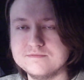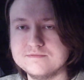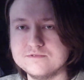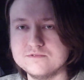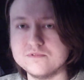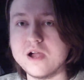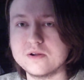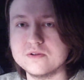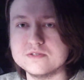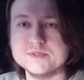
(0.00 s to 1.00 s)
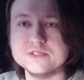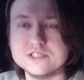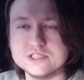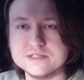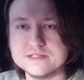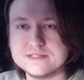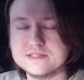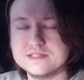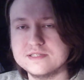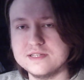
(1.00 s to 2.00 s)
rockers, musicians,
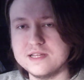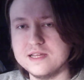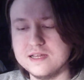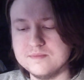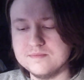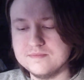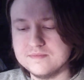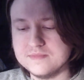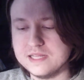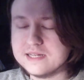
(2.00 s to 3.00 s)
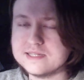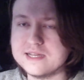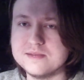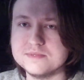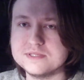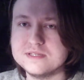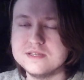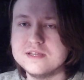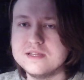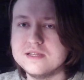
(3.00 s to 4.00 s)
a lot of times
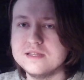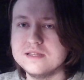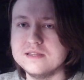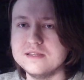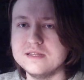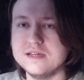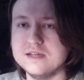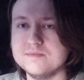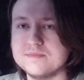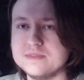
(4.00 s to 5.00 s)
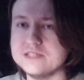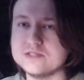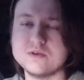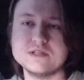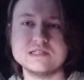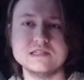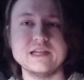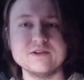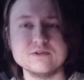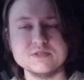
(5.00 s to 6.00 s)
these artists'
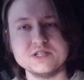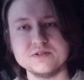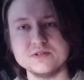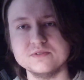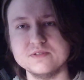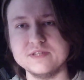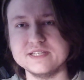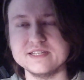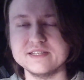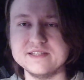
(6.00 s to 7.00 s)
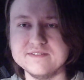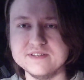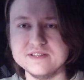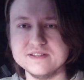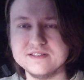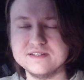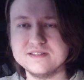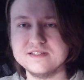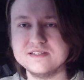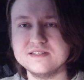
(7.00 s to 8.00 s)
later material isn't given
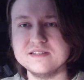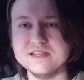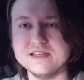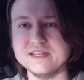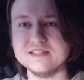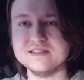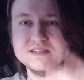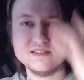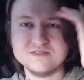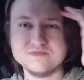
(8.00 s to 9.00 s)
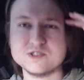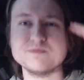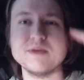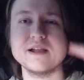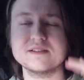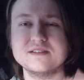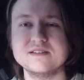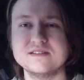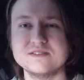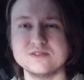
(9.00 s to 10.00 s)
any respect,
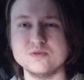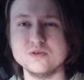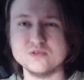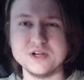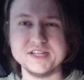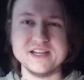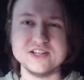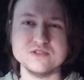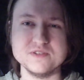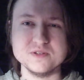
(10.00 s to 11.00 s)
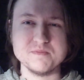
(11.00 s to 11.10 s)
to quote Rodney Dangerfield,